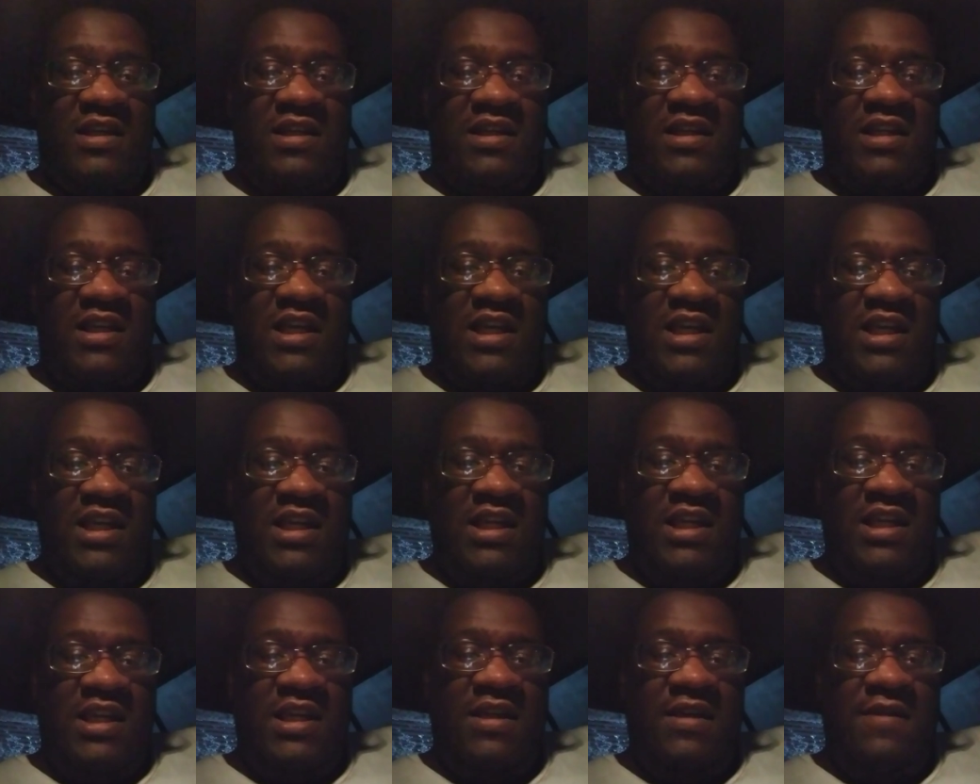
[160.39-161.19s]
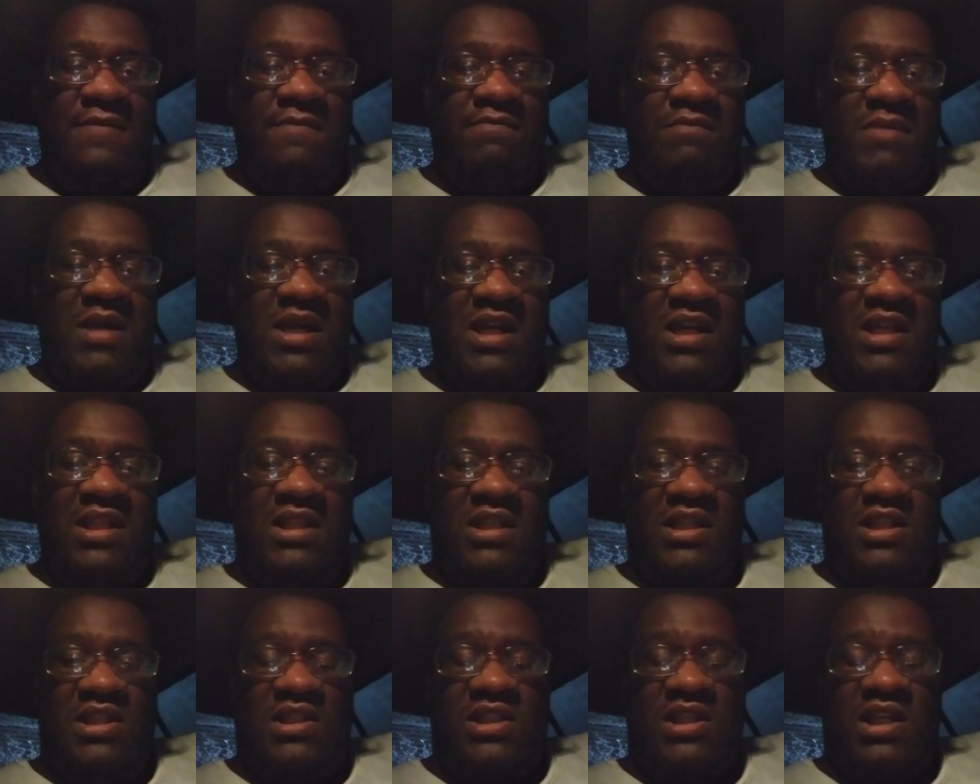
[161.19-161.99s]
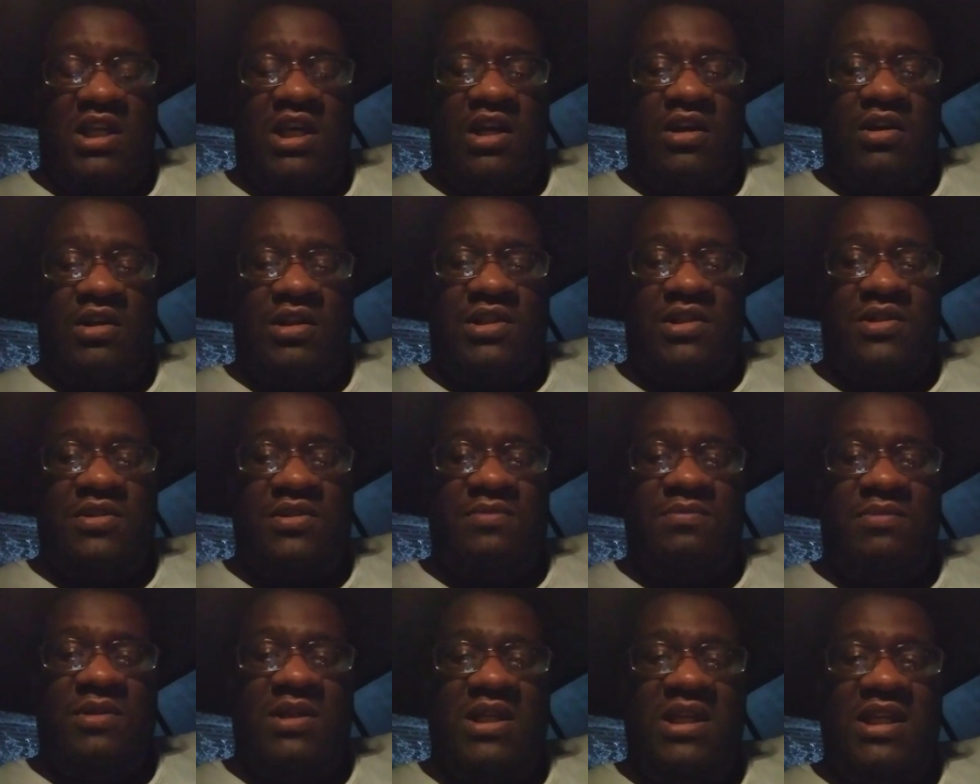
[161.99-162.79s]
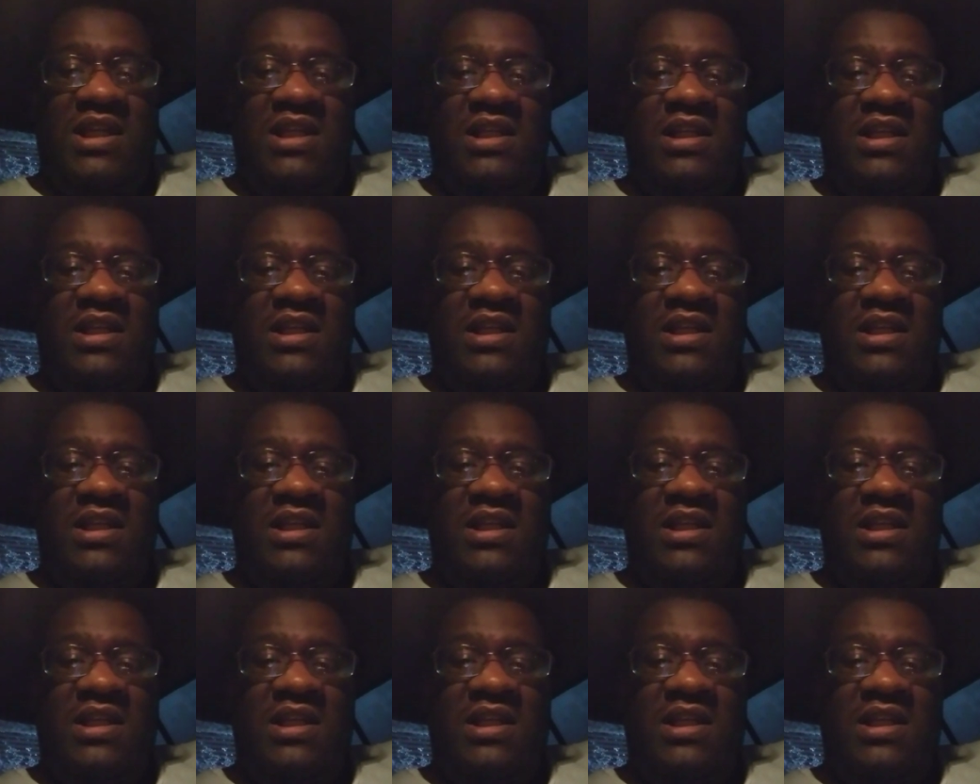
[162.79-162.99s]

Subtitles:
he made these characters, but